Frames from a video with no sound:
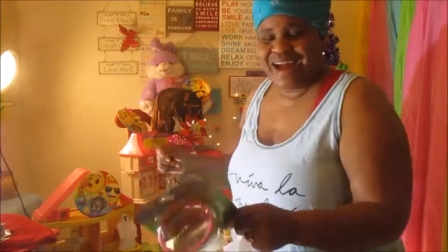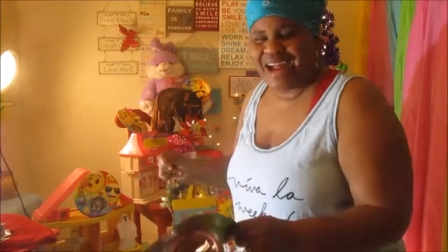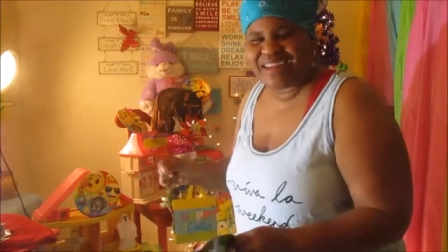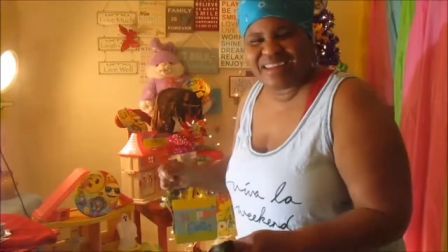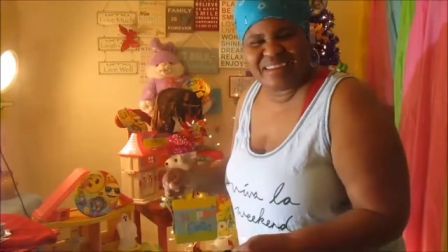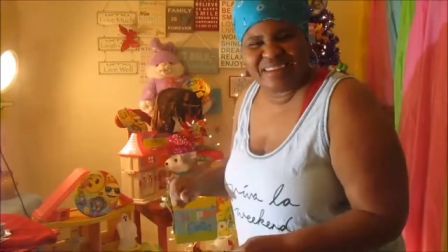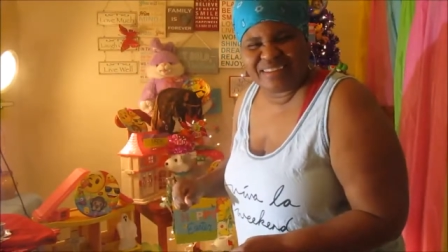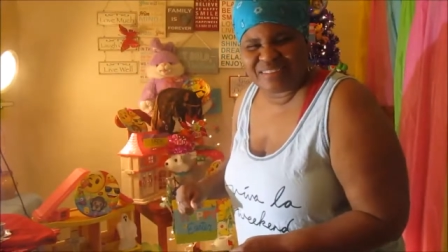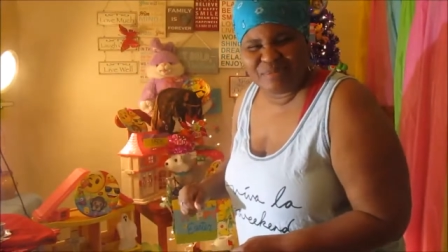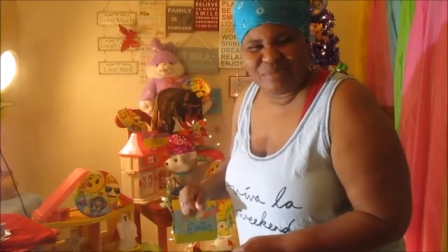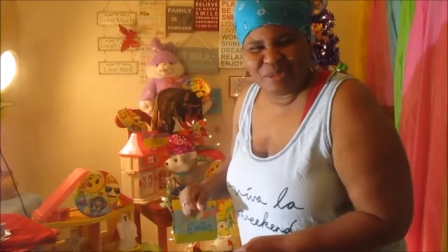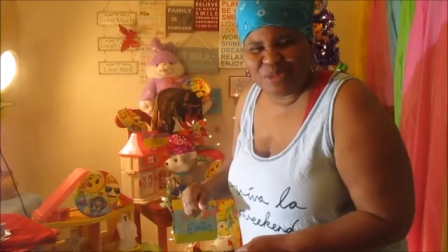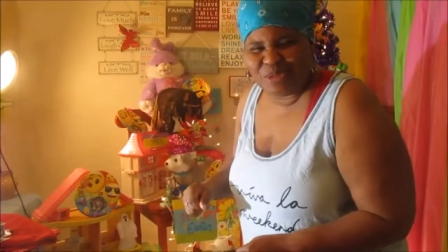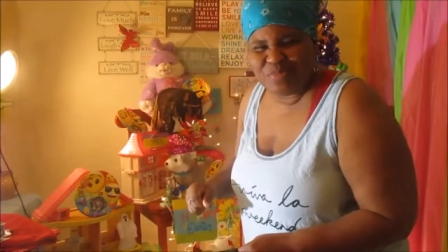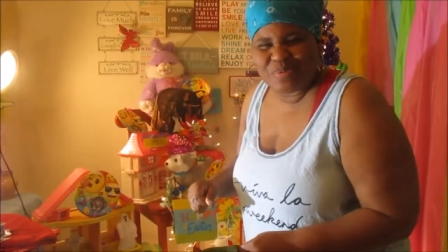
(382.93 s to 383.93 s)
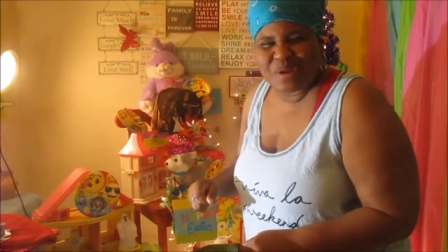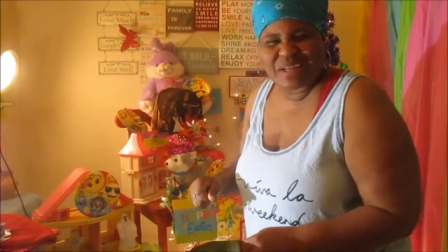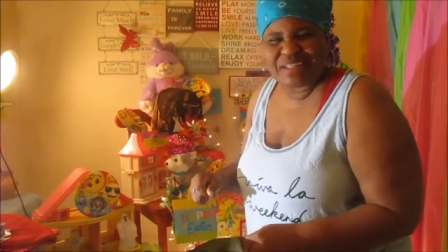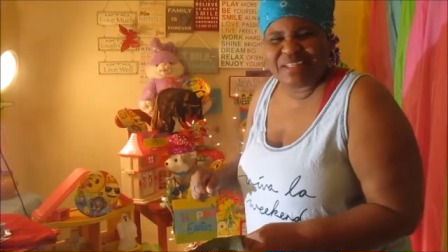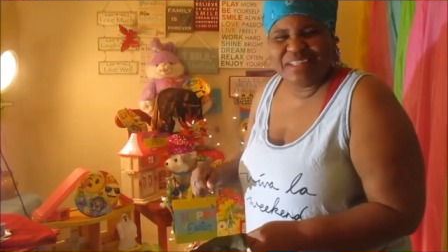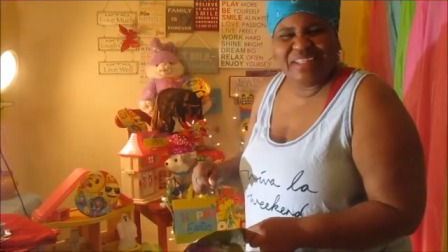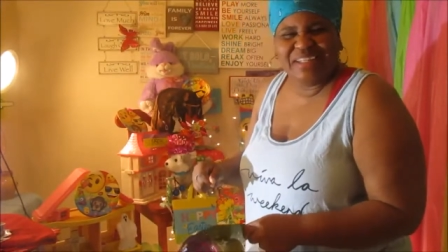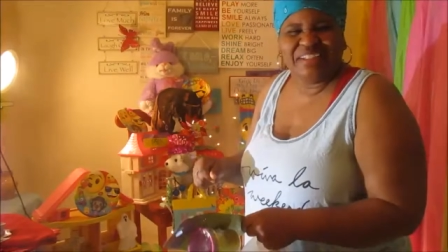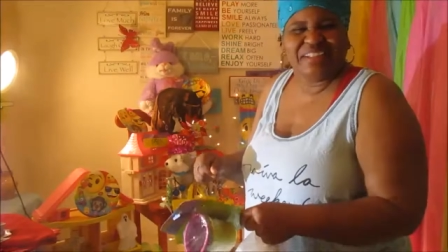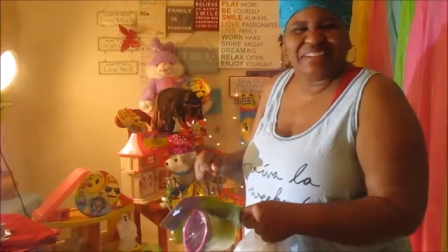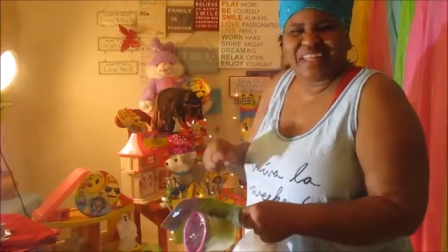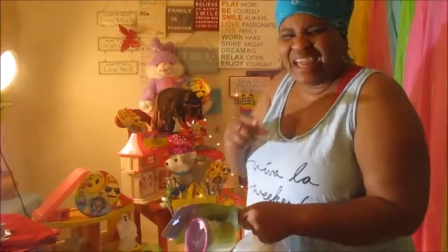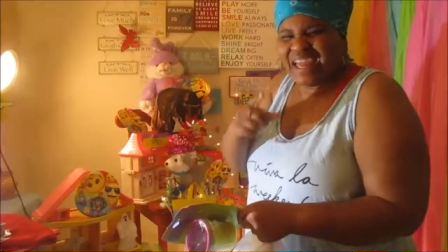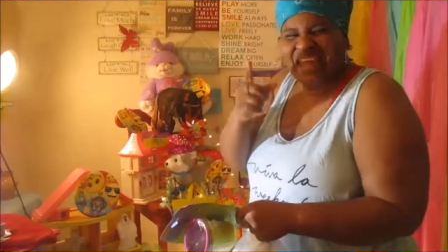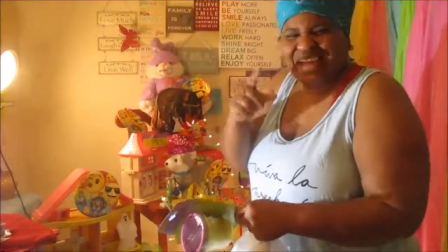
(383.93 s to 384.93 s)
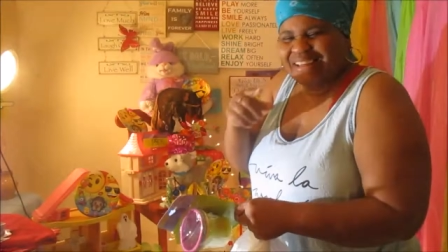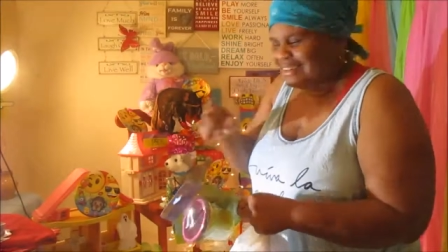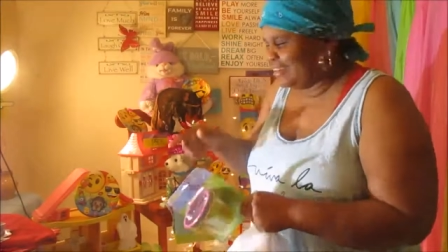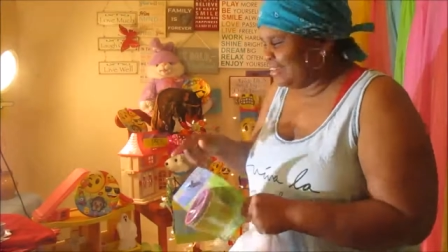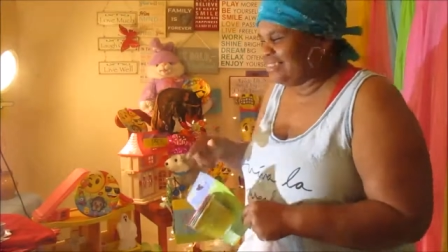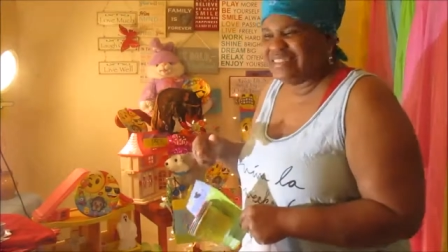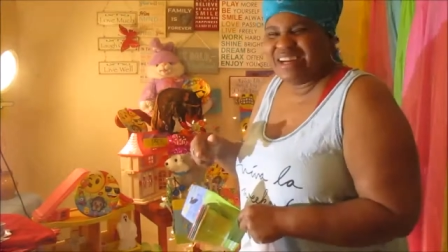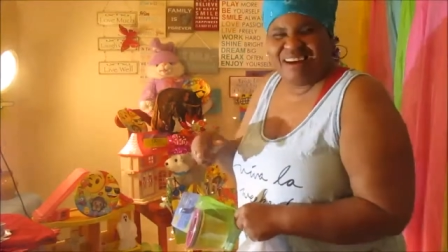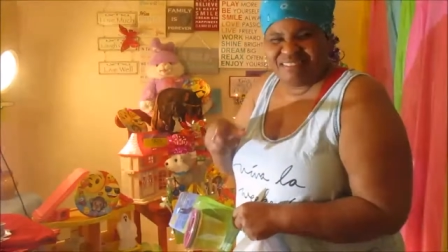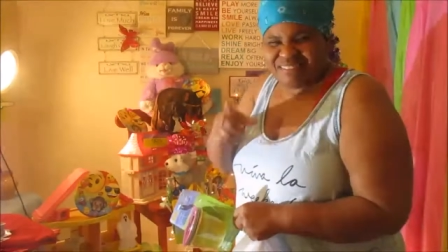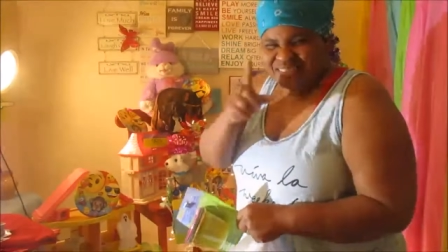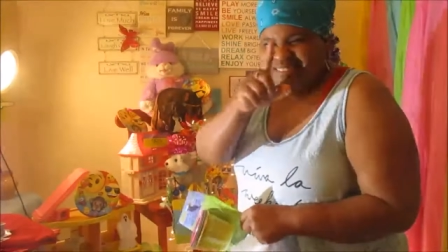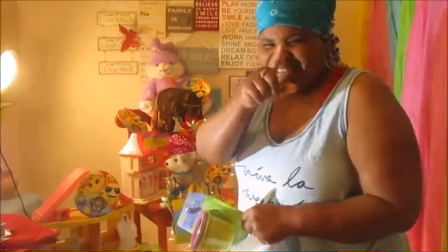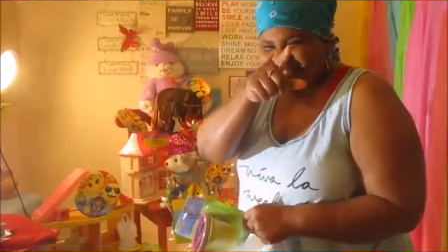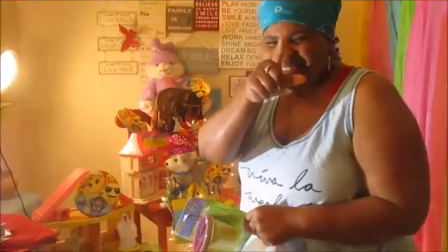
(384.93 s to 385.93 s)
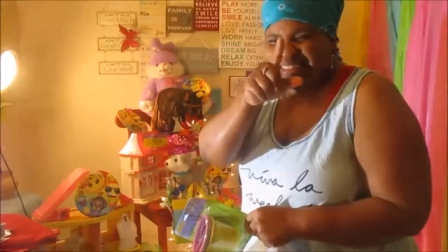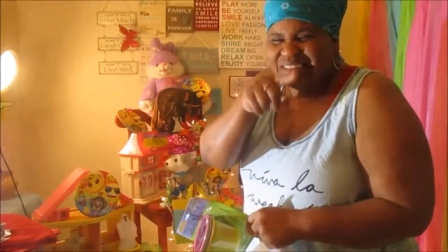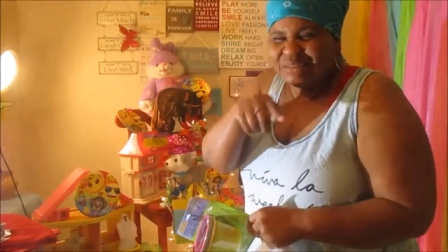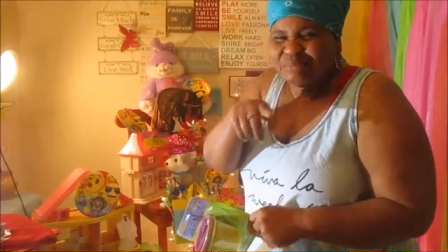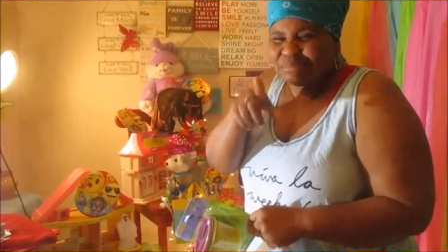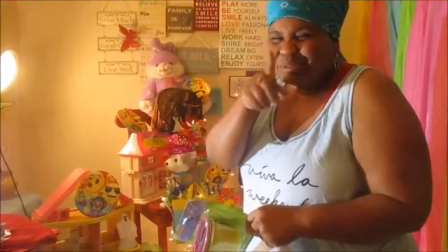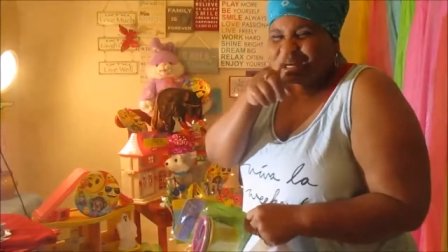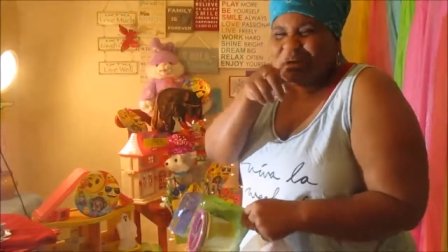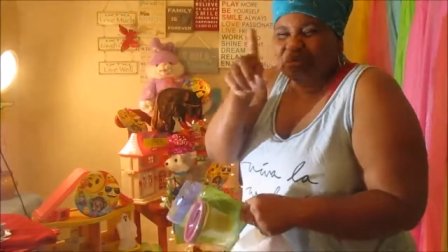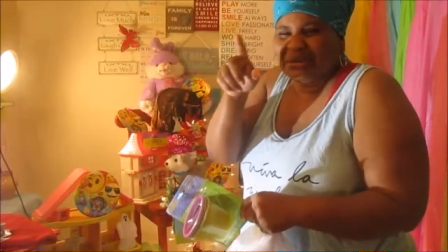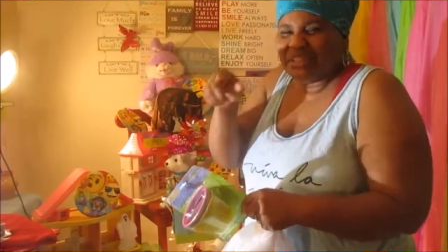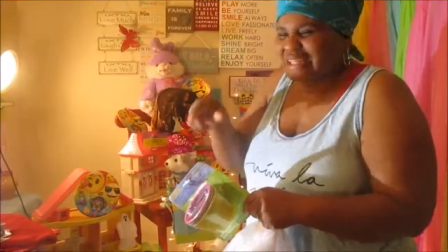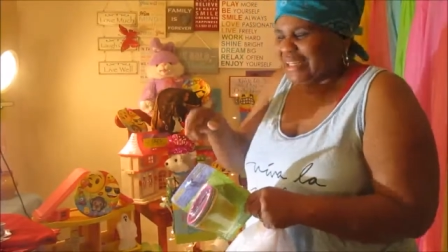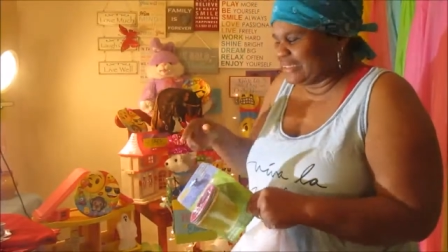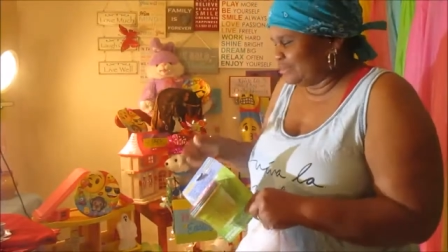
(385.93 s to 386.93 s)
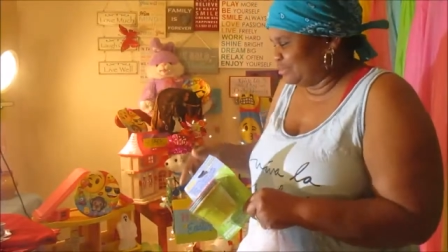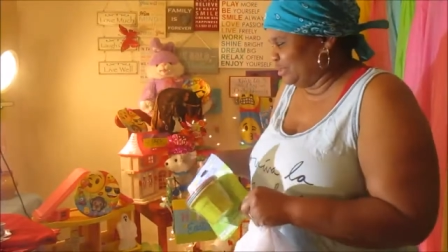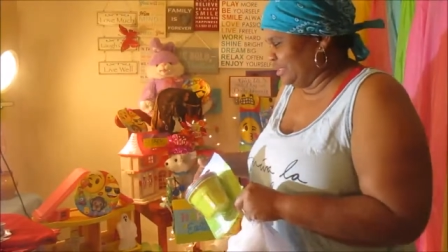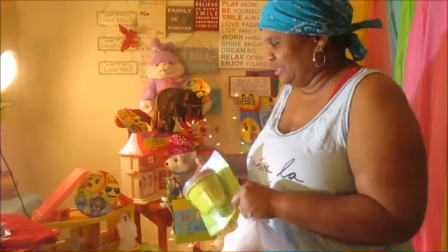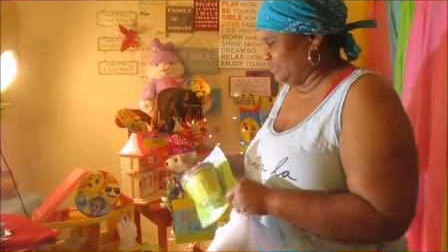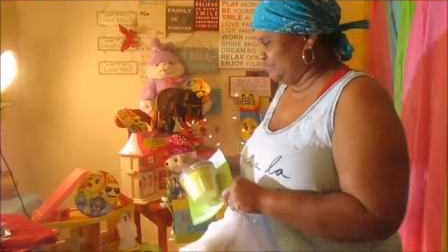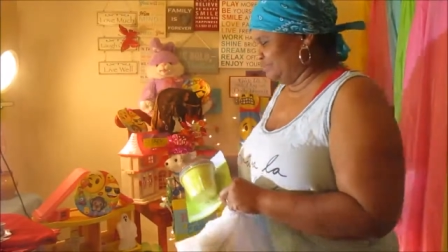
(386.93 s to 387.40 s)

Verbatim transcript: I can get them to do practically anything. Y'all gonna see them probably next week.